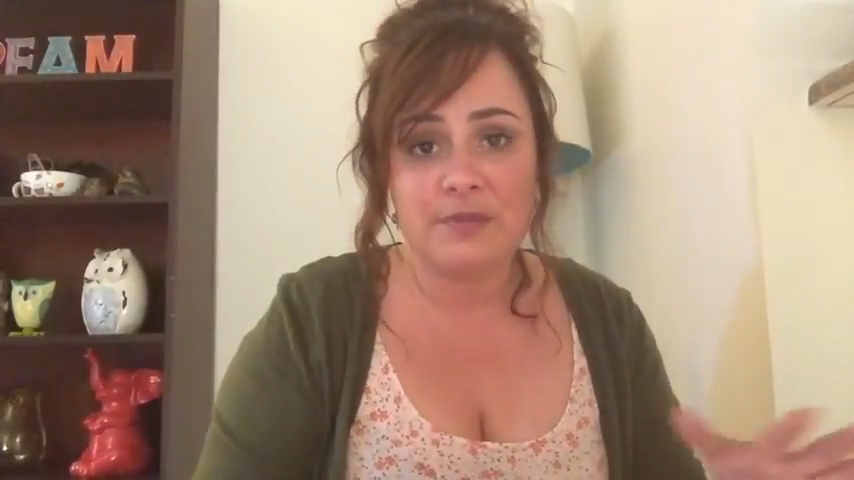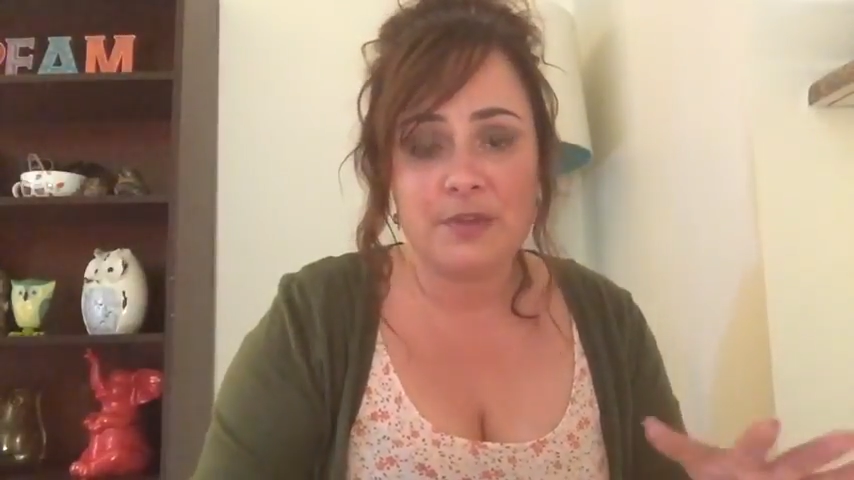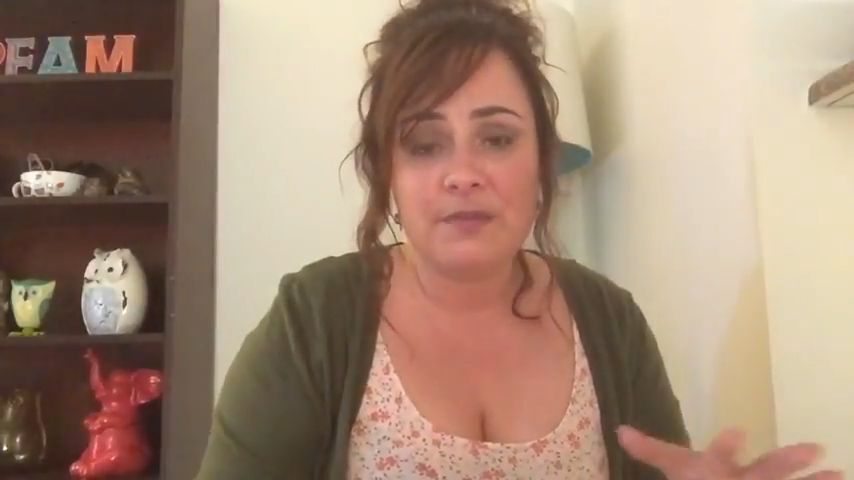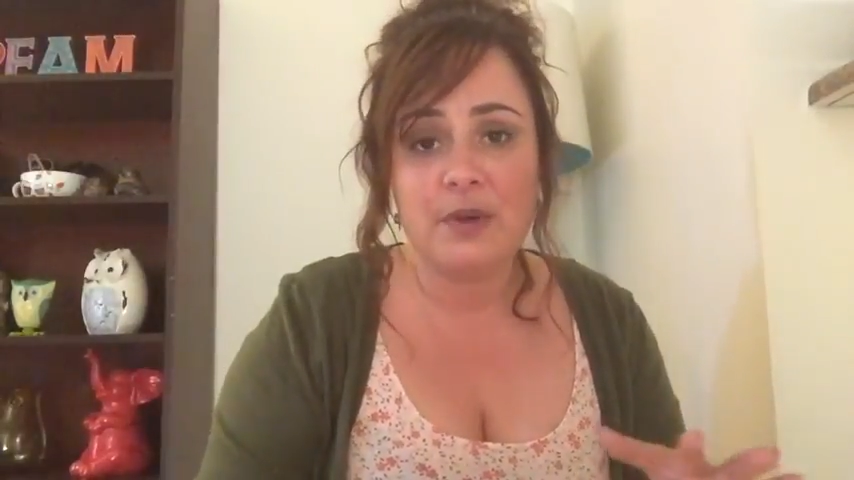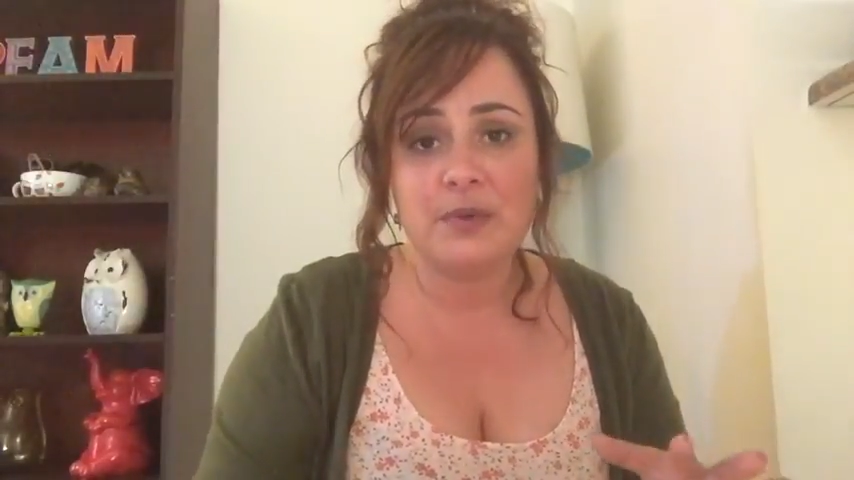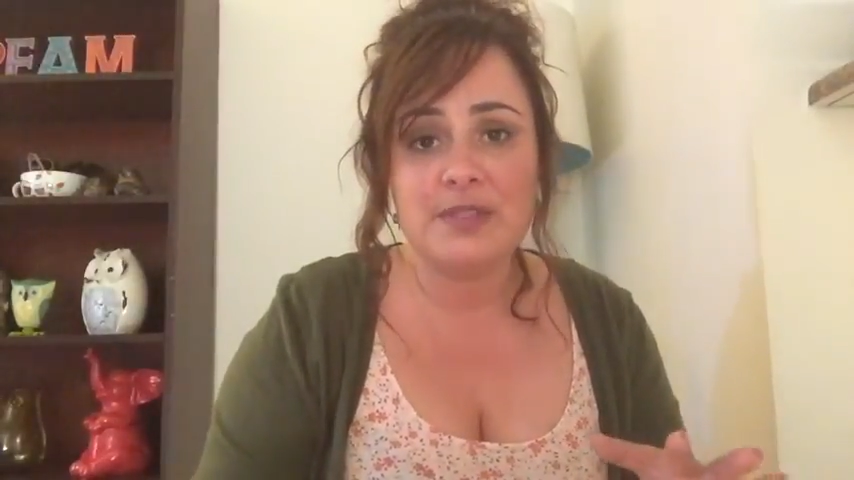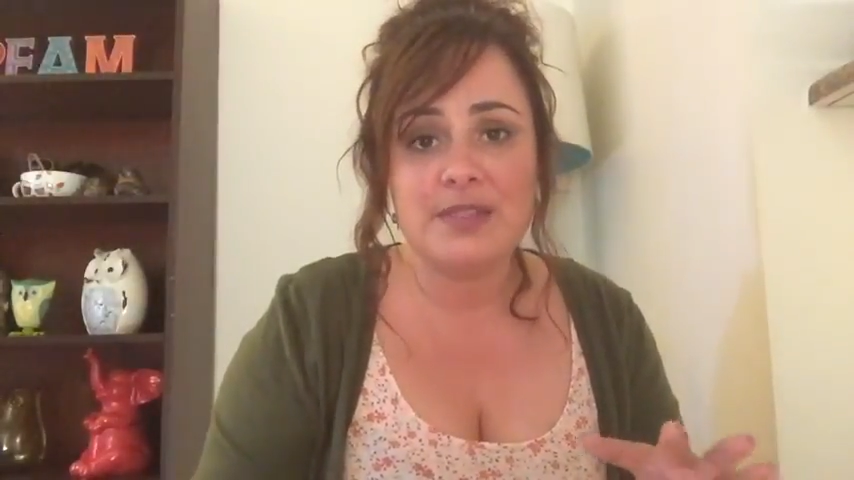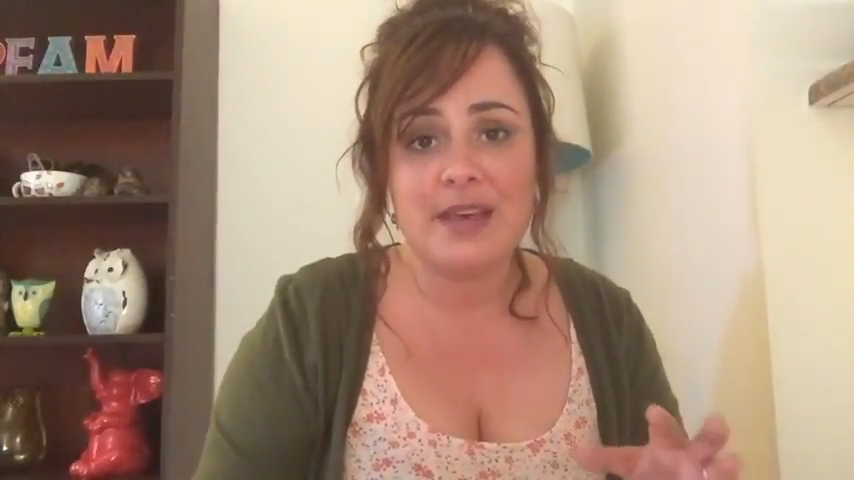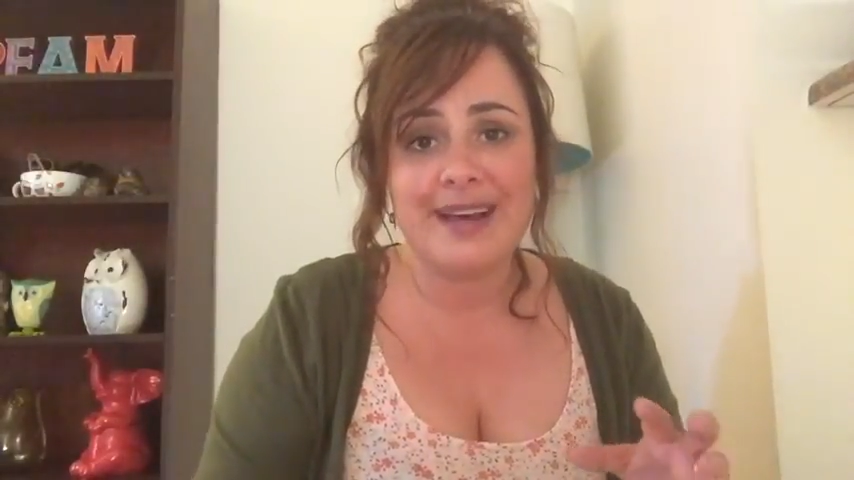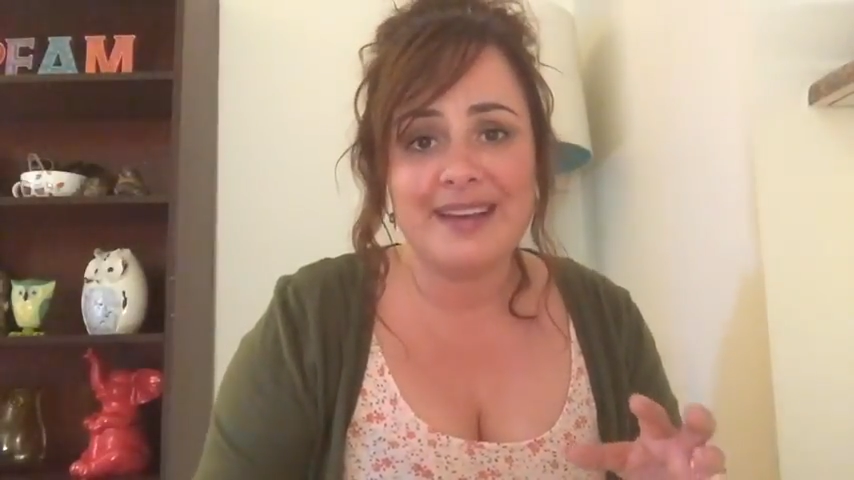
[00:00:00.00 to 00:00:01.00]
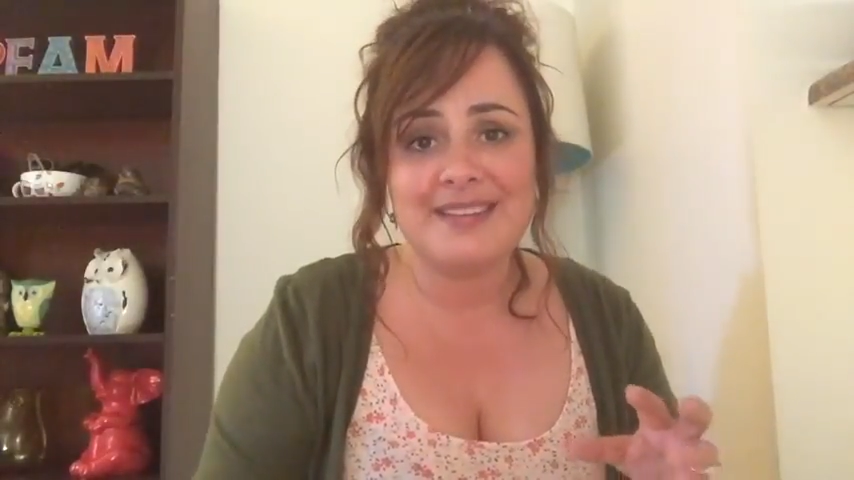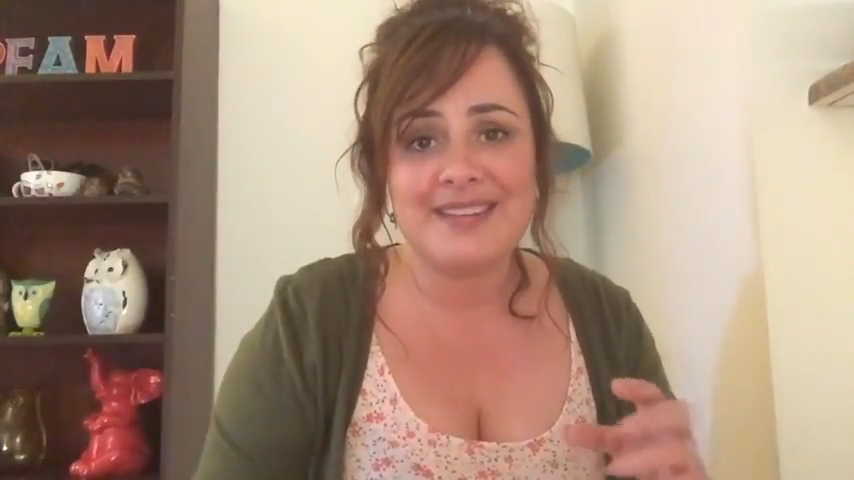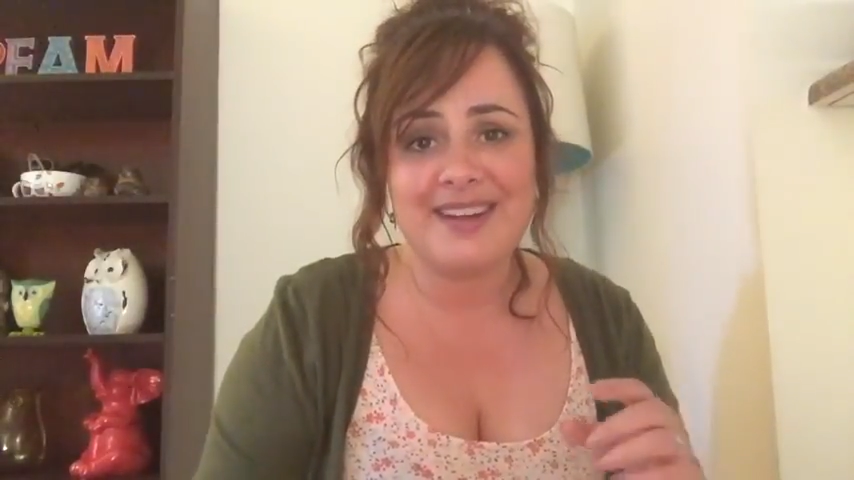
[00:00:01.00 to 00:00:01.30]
for the folks that